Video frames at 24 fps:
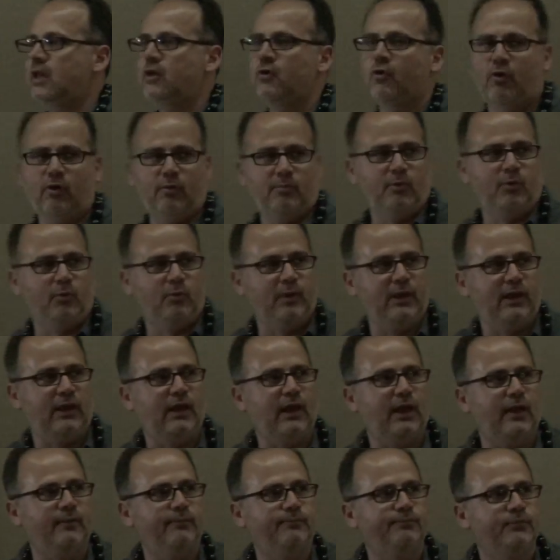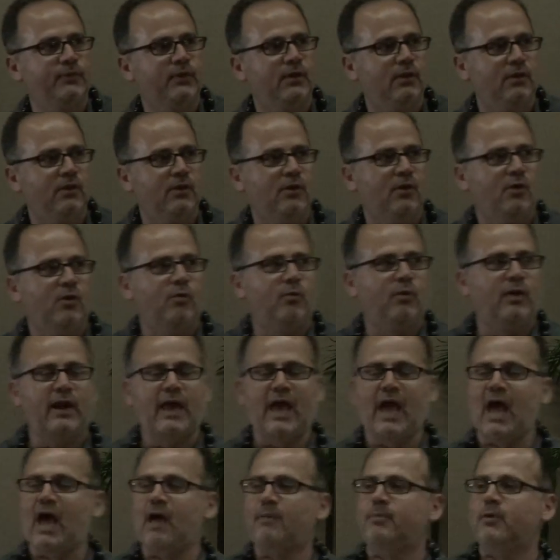a normal weekend. What
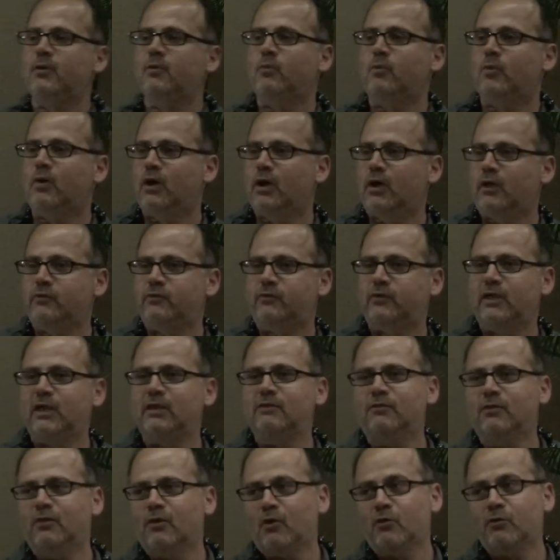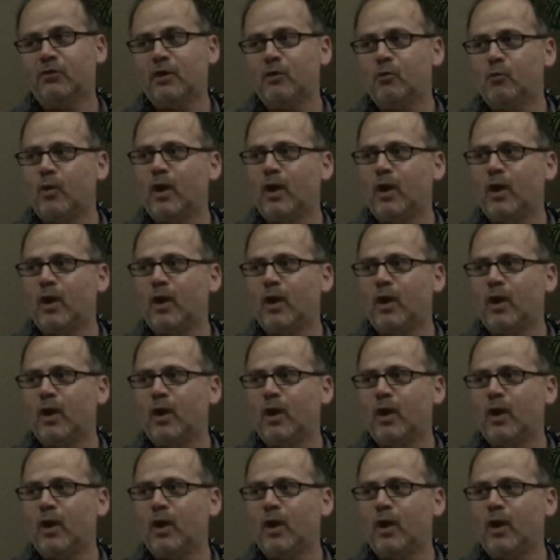happened was, even though they